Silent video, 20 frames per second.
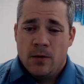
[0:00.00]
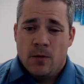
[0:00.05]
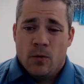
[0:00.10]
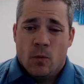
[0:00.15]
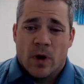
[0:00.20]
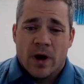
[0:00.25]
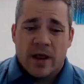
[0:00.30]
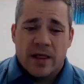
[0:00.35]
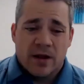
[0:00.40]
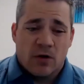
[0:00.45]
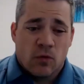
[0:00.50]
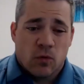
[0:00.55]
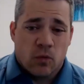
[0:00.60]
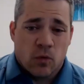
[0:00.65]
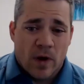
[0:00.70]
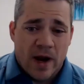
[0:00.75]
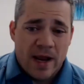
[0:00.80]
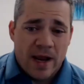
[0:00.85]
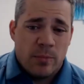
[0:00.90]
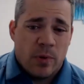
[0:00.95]
One of the
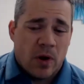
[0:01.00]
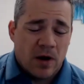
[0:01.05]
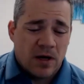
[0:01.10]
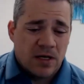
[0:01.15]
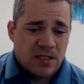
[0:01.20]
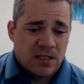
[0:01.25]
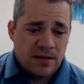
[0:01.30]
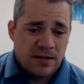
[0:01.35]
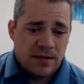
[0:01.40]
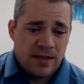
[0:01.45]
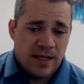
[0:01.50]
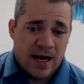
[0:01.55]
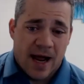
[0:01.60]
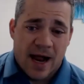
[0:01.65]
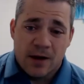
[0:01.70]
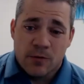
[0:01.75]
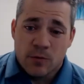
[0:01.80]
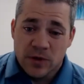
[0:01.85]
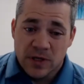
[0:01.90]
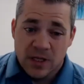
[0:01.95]
great parts that I
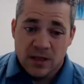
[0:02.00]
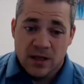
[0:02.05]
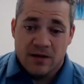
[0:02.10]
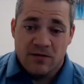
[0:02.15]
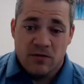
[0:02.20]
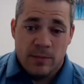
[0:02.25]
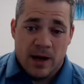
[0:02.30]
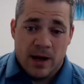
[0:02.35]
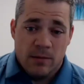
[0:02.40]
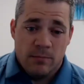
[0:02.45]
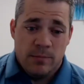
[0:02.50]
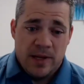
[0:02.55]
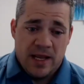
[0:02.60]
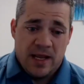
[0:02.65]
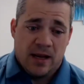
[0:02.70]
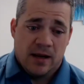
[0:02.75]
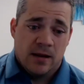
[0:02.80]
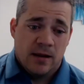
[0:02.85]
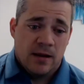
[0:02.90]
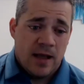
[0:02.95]
really love about
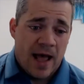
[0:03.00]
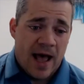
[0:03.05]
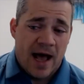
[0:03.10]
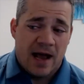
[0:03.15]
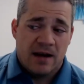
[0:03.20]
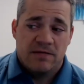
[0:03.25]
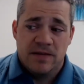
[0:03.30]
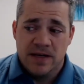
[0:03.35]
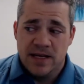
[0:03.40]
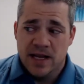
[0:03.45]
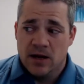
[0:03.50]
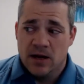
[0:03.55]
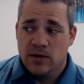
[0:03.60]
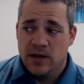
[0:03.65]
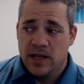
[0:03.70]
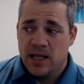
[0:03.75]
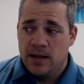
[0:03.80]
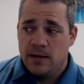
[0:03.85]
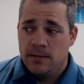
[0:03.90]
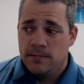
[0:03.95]
being at
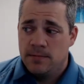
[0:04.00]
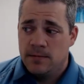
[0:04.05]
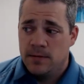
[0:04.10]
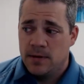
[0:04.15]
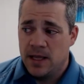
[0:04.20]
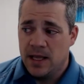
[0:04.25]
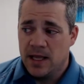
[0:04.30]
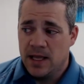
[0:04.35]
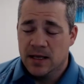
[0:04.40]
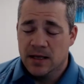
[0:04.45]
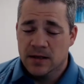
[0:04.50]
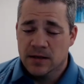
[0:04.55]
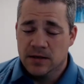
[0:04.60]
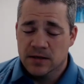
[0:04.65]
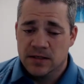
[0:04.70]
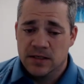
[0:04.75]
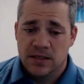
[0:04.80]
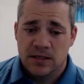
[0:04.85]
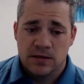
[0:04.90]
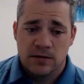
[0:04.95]
Fidelity
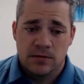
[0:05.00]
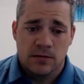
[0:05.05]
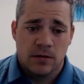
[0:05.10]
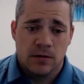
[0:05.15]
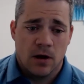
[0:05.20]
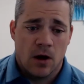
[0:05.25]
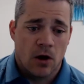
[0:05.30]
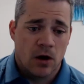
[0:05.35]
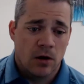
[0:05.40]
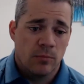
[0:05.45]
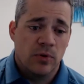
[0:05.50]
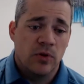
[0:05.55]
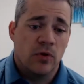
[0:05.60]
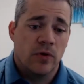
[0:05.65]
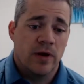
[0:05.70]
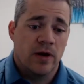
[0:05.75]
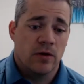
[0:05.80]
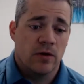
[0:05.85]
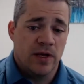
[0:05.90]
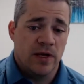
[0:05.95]
is our
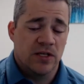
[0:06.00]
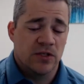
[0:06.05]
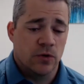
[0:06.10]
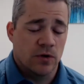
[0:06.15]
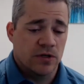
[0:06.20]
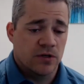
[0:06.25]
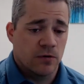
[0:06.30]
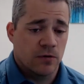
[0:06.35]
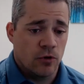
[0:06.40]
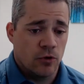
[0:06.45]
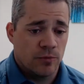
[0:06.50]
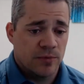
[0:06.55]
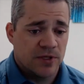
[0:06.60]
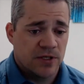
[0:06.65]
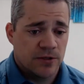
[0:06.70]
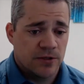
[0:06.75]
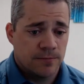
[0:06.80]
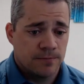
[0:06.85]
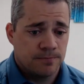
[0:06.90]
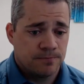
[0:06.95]
employee resource
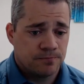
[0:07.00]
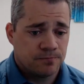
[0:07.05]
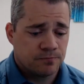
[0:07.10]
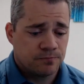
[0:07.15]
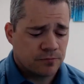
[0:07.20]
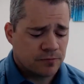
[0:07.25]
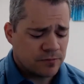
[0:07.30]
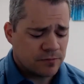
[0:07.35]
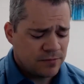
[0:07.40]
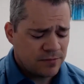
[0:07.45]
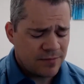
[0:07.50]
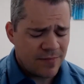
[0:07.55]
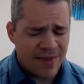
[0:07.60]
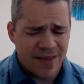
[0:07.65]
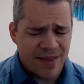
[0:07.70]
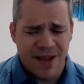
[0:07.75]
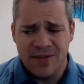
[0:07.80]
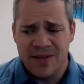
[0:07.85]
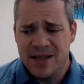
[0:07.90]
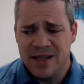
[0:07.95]
groups.
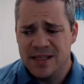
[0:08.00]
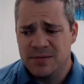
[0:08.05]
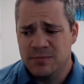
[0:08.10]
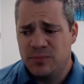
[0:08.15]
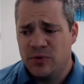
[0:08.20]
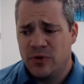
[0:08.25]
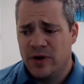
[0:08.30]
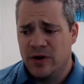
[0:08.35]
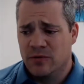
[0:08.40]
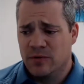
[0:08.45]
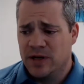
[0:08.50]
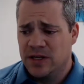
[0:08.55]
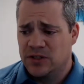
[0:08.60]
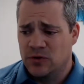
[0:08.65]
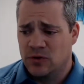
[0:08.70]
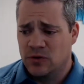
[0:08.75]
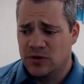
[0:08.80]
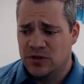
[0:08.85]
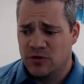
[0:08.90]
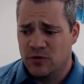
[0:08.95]
Now, these employee
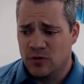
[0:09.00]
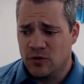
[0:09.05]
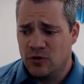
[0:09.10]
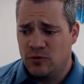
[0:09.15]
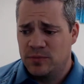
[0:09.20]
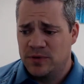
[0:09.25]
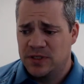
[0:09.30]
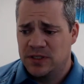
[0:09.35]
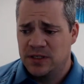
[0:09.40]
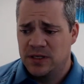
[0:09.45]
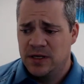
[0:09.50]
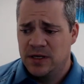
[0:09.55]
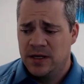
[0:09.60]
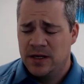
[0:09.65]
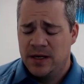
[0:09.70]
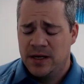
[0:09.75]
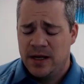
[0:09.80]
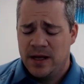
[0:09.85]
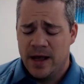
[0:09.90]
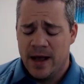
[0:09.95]
resource groups
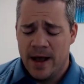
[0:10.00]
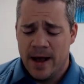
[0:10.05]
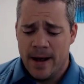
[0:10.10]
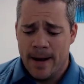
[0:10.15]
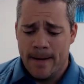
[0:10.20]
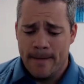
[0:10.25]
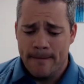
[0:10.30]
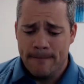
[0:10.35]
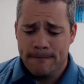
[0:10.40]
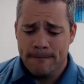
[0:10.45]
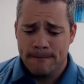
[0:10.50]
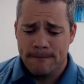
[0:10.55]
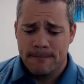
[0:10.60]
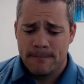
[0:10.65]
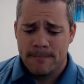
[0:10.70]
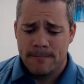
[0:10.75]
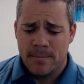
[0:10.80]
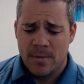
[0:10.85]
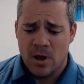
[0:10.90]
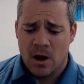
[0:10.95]
are
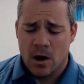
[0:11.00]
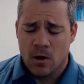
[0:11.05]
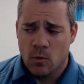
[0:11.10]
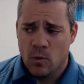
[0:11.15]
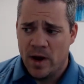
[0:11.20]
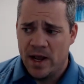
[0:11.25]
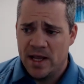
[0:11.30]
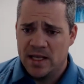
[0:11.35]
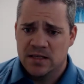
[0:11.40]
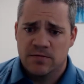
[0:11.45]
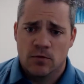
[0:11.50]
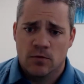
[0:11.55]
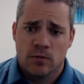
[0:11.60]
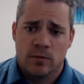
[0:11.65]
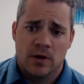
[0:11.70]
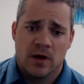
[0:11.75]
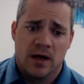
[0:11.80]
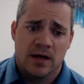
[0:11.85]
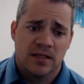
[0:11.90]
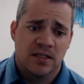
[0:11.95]
ways
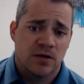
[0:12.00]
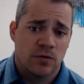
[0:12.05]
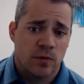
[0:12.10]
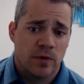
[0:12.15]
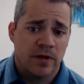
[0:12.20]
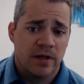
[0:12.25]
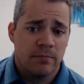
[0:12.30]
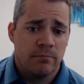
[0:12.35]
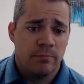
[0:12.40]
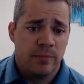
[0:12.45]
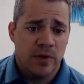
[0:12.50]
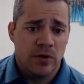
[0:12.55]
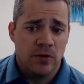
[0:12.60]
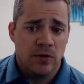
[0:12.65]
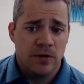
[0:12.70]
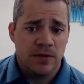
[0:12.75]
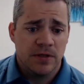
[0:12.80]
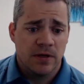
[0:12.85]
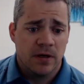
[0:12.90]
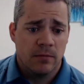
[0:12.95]
for us to really
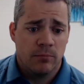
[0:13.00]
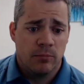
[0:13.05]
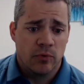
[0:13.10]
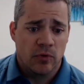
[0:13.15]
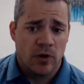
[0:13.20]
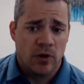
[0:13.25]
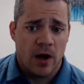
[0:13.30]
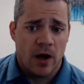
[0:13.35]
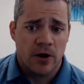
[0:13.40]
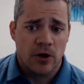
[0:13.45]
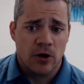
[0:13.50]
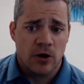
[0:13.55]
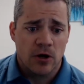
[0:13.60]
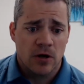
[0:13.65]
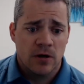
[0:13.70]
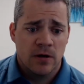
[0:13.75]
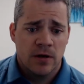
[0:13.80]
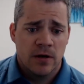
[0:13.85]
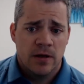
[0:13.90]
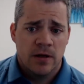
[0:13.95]
build a
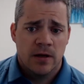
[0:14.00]
broader